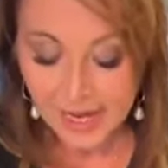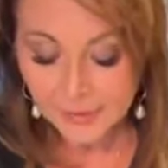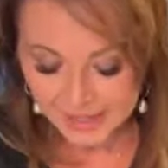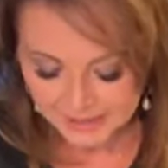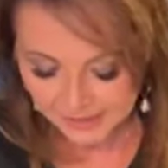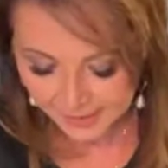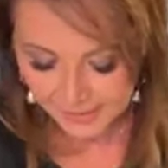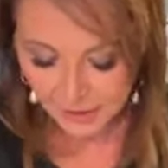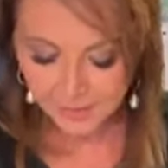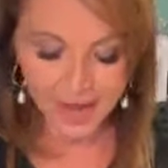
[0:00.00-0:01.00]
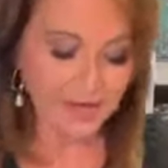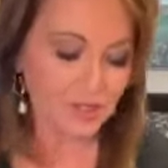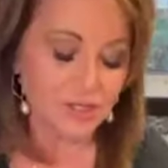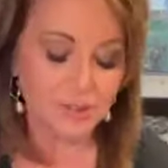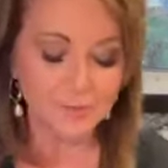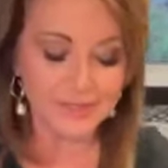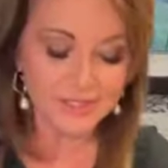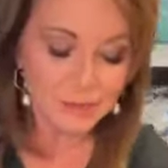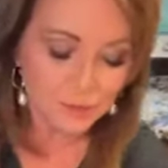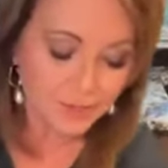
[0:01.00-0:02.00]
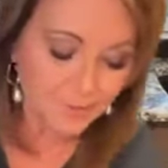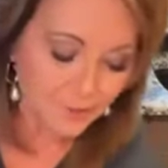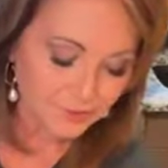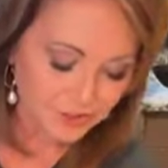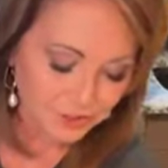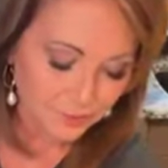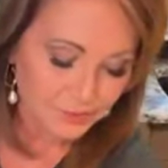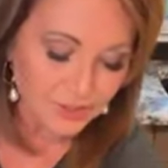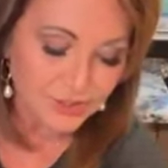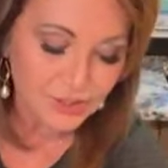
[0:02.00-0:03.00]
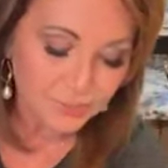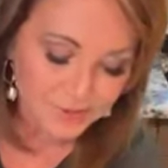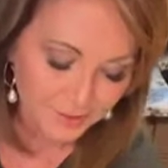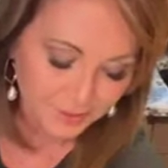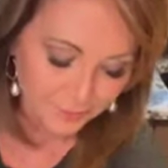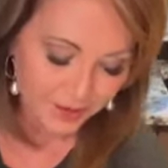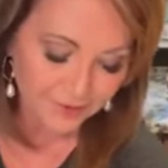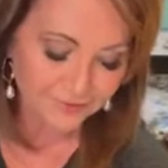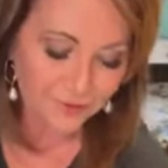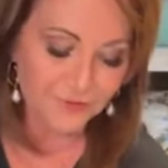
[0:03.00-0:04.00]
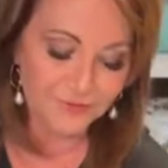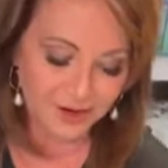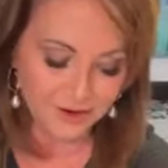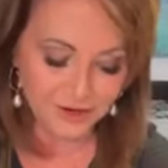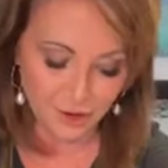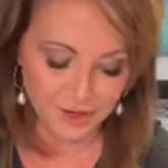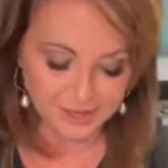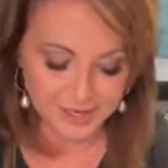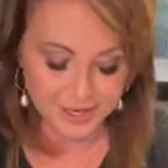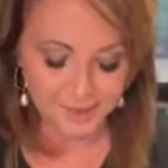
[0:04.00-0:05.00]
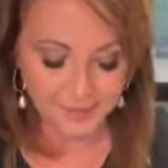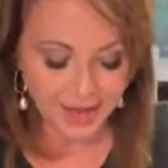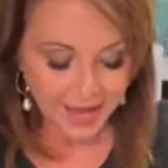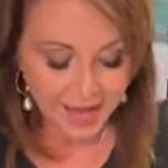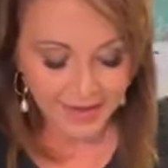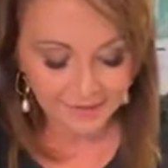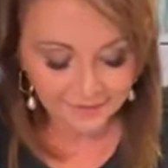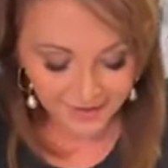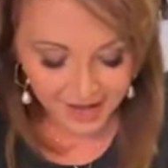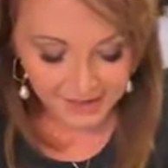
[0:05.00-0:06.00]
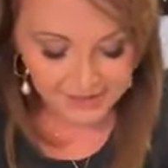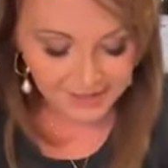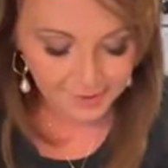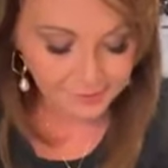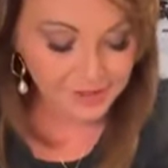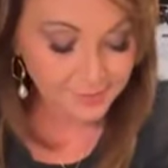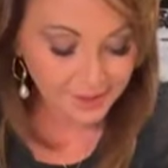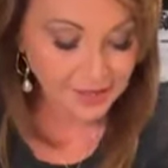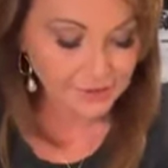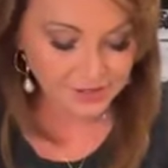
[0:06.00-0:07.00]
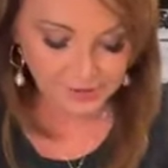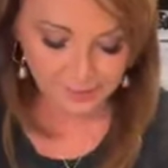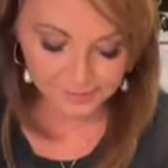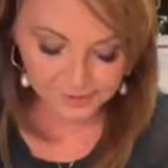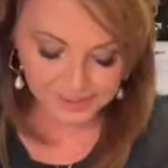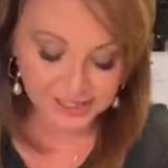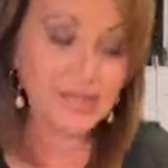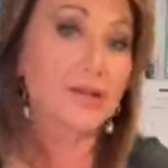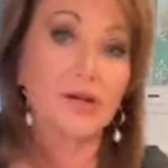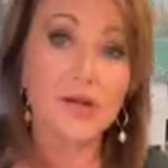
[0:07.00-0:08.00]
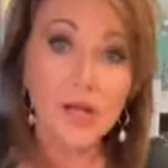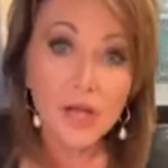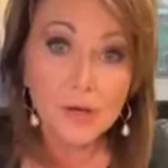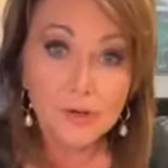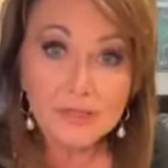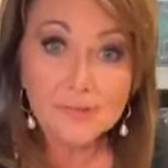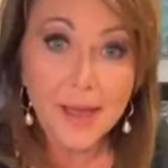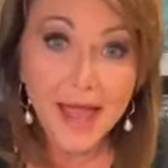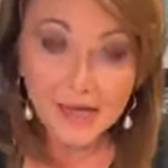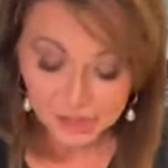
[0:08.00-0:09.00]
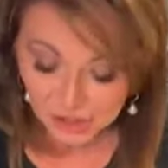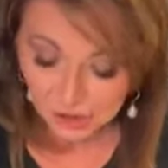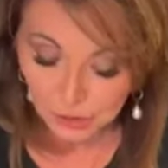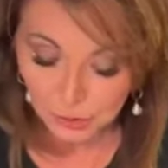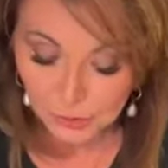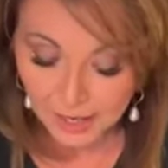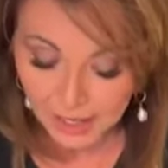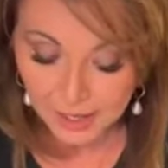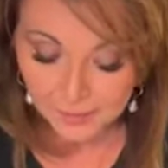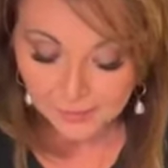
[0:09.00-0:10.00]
Anyway, so let me go back to my story about soup. So soup's been around for a very long time. And in fact, tomato soup in particular goes back to